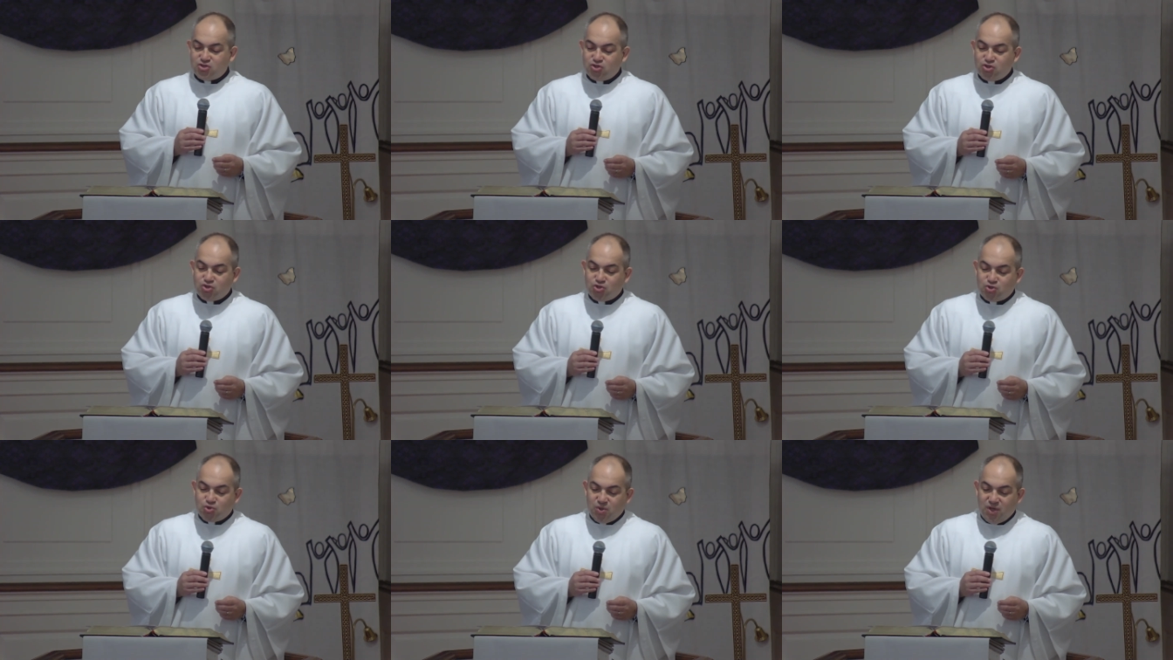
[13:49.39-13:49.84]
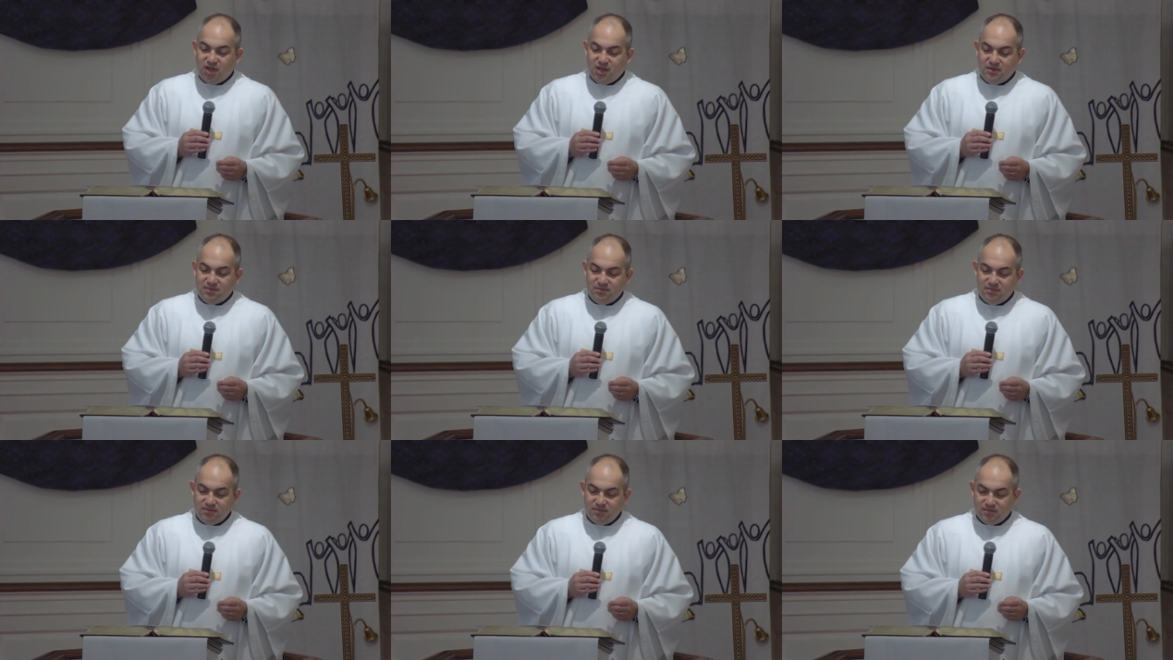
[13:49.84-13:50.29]
To
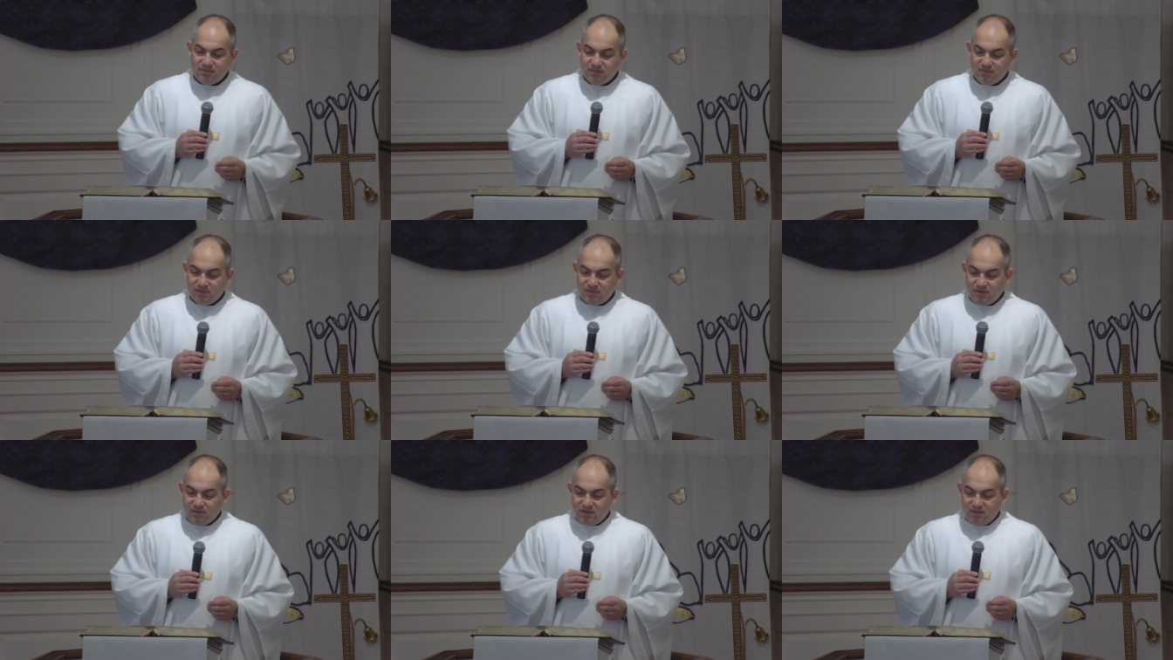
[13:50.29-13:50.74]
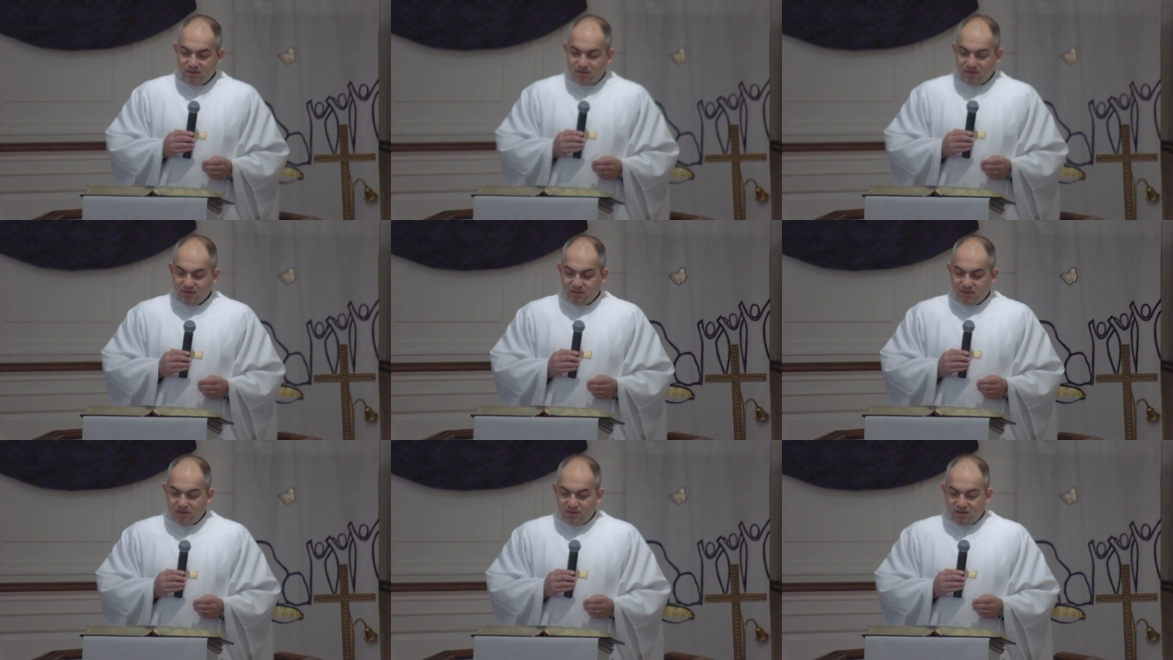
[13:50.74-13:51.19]
Dream
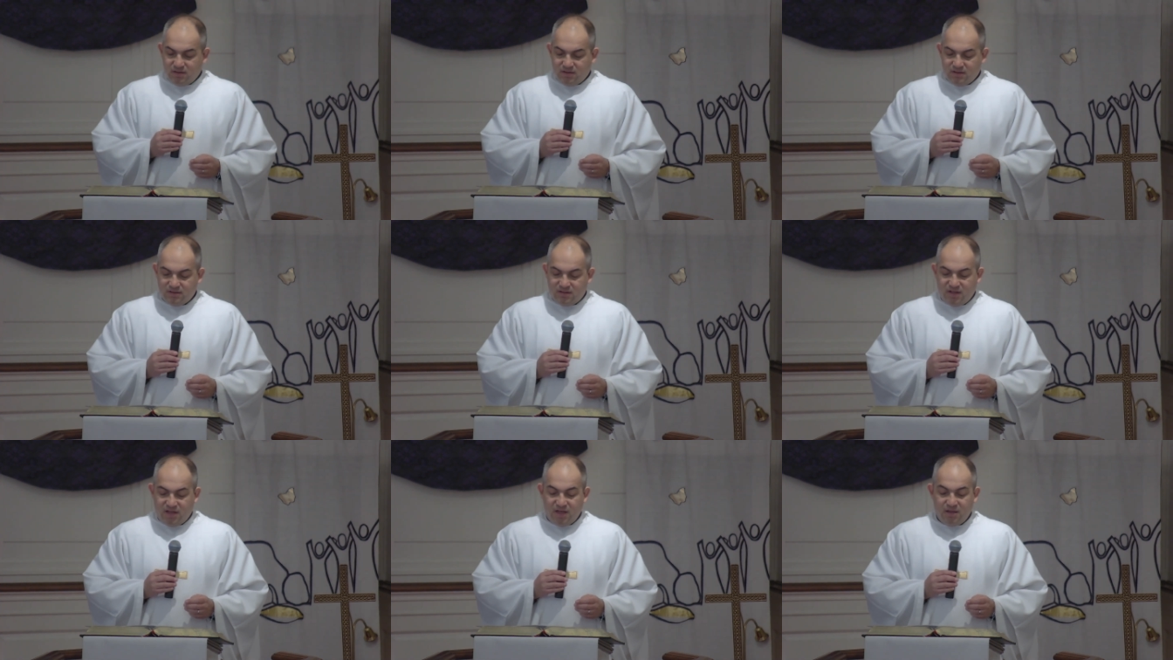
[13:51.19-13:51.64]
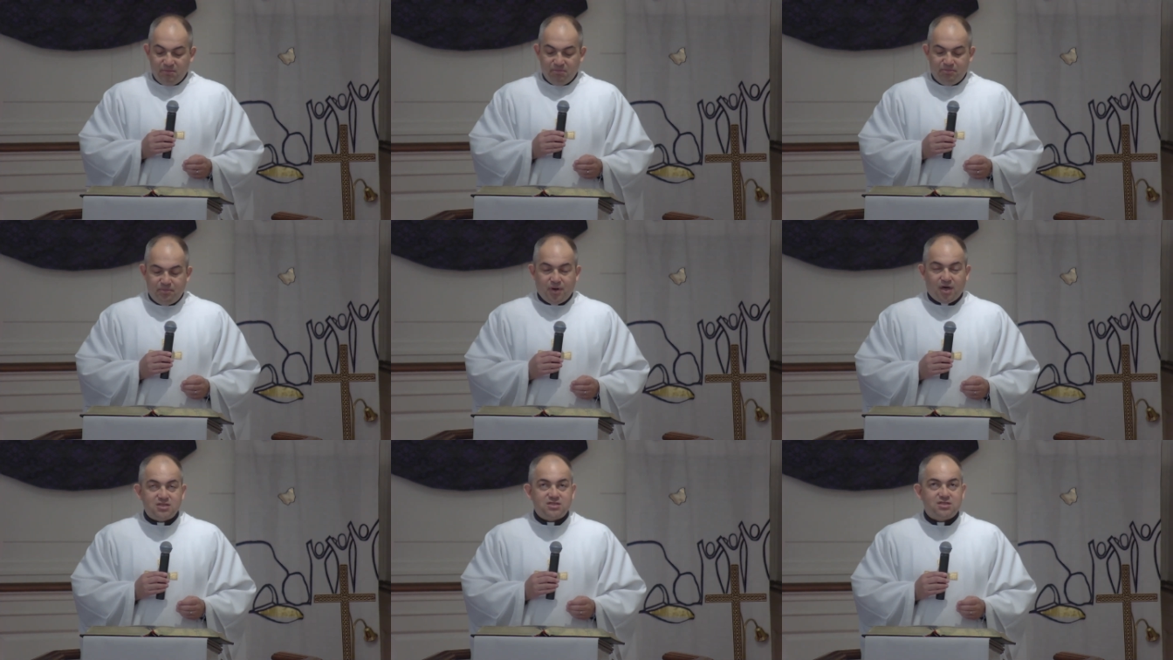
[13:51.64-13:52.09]
the
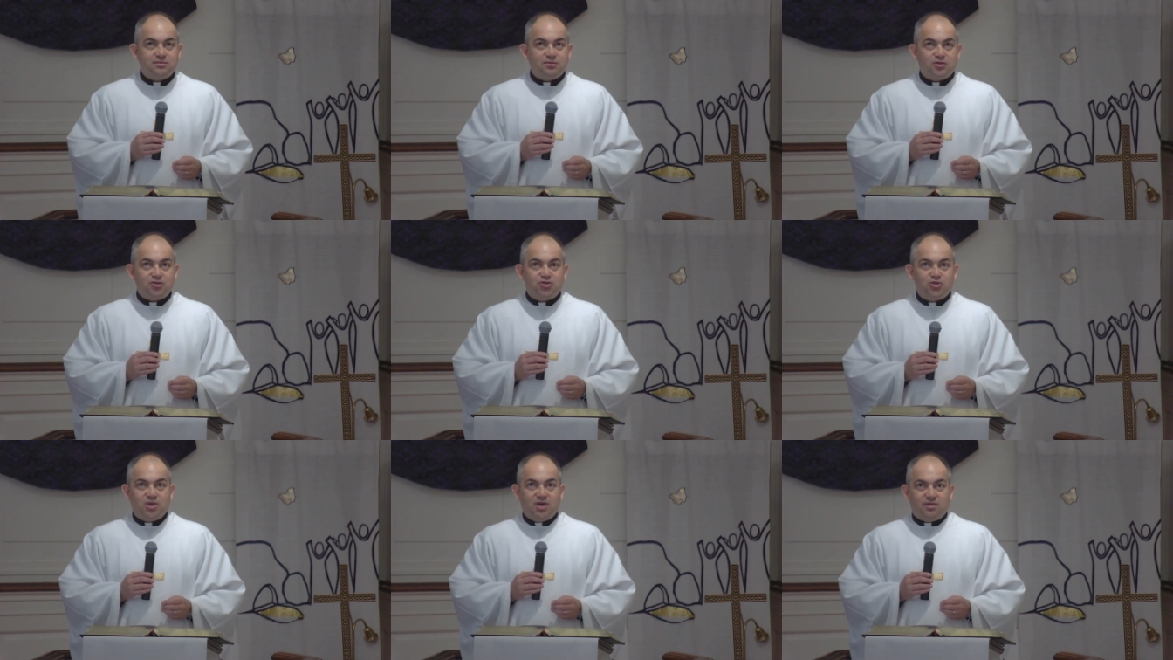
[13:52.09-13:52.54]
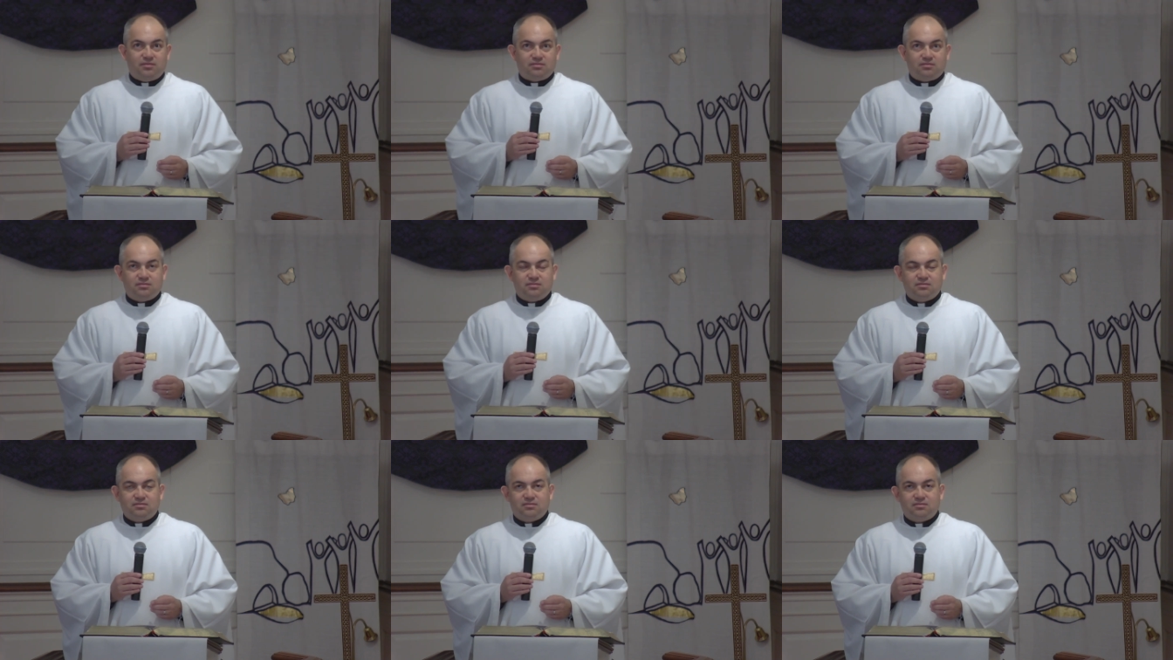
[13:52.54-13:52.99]
Impossible Dream.